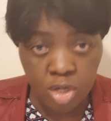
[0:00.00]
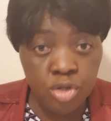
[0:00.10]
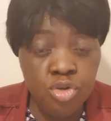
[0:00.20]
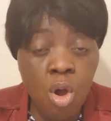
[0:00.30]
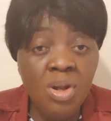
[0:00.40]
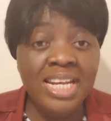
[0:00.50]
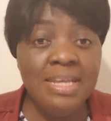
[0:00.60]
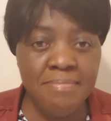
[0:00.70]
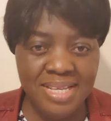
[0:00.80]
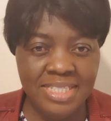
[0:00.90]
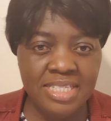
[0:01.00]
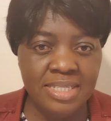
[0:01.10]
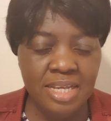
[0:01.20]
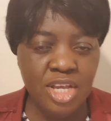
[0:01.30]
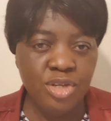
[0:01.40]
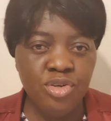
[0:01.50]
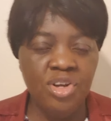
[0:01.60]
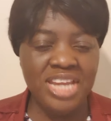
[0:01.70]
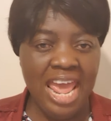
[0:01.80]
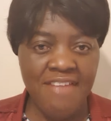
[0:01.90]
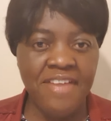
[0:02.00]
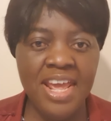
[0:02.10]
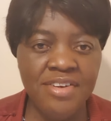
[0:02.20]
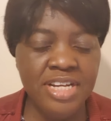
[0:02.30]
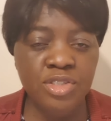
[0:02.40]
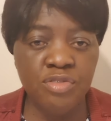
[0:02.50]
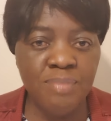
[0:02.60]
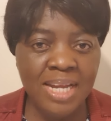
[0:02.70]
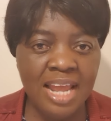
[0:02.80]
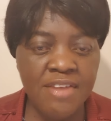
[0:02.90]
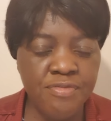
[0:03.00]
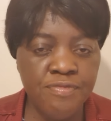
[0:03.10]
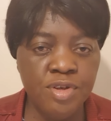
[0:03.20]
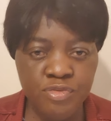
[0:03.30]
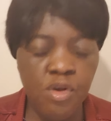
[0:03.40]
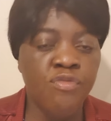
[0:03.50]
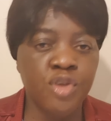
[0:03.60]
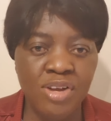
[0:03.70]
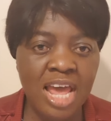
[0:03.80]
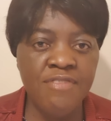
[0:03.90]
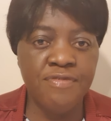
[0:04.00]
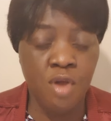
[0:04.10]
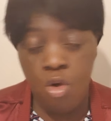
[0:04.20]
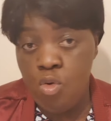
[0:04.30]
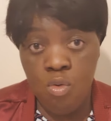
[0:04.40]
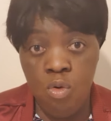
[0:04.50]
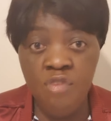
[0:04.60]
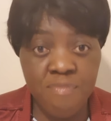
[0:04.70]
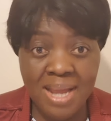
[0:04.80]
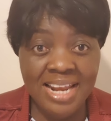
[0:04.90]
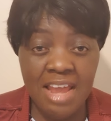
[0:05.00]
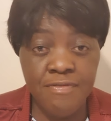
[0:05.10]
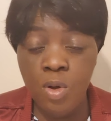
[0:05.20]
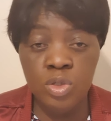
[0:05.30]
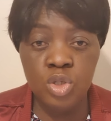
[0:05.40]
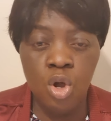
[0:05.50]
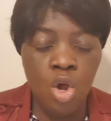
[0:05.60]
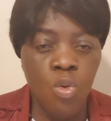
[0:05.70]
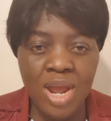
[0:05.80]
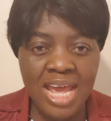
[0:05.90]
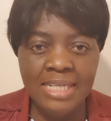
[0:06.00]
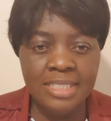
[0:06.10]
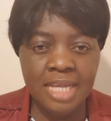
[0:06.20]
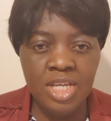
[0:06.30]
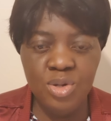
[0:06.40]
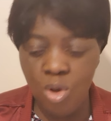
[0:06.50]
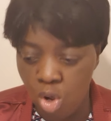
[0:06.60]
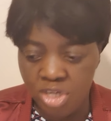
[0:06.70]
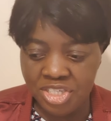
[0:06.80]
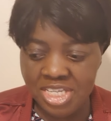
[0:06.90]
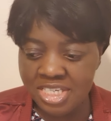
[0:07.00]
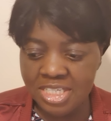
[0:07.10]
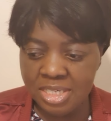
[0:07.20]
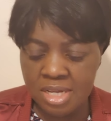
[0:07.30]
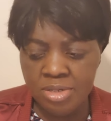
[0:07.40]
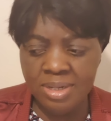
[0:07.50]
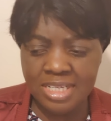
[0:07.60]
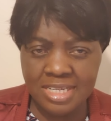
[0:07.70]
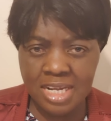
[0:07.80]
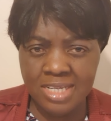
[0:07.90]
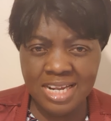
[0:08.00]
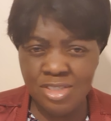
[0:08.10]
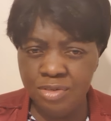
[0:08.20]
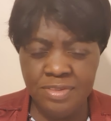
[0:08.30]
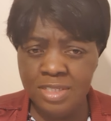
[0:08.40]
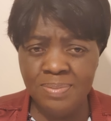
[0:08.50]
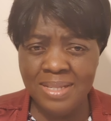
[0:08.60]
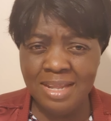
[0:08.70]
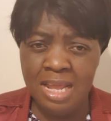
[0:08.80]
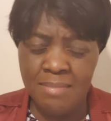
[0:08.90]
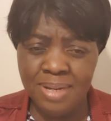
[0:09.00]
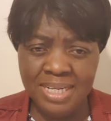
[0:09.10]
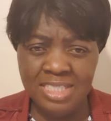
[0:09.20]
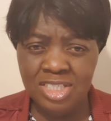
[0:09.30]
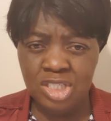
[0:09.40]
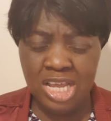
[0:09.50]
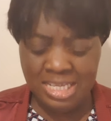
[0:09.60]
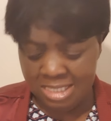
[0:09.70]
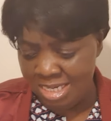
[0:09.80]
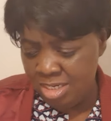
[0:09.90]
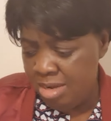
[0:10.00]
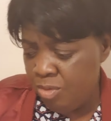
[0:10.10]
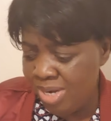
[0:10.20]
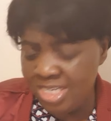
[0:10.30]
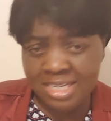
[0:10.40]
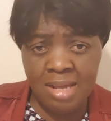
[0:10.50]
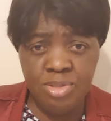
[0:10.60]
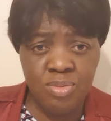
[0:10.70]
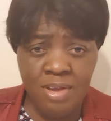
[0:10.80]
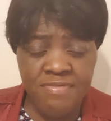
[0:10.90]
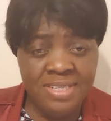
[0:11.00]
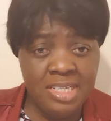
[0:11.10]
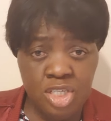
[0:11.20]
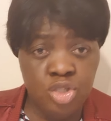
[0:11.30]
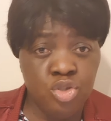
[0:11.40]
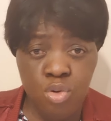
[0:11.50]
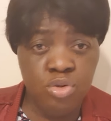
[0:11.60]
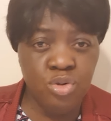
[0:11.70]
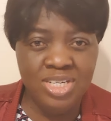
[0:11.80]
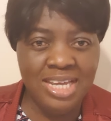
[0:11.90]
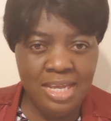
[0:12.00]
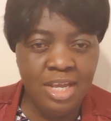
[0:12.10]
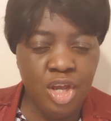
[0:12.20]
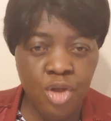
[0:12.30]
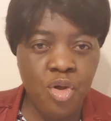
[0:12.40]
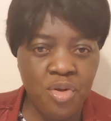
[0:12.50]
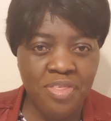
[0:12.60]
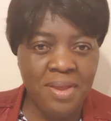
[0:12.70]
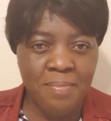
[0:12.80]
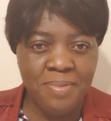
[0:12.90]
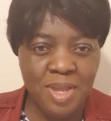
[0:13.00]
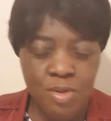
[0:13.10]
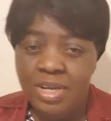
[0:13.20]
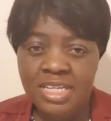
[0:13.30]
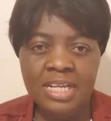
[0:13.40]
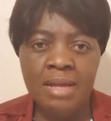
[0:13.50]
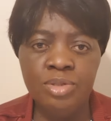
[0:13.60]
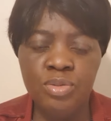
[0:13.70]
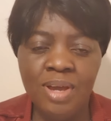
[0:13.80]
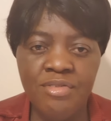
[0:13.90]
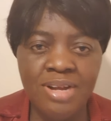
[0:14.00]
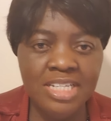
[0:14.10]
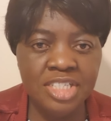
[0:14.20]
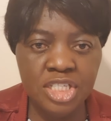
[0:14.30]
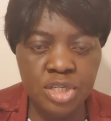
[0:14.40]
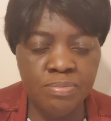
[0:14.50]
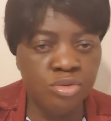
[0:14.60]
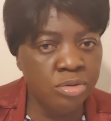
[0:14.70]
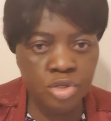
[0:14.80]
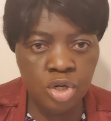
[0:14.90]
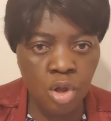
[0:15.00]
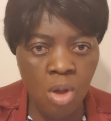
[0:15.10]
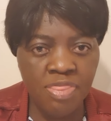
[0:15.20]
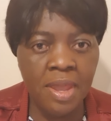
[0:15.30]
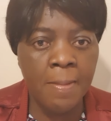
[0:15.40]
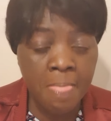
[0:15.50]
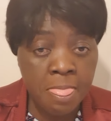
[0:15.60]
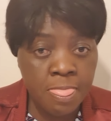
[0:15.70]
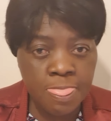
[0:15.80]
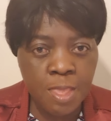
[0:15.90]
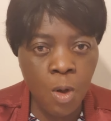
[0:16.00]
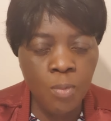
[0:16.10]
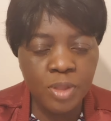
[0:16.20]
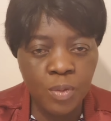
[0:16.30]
No limits. You don't have areas of my life, of your life, of my life also where I say, you know, Jesus, you can take charge of this, but the, but as, as, as when it comes to my finances, don't you dare go there. When it comes to my relationship, don't you go there. No,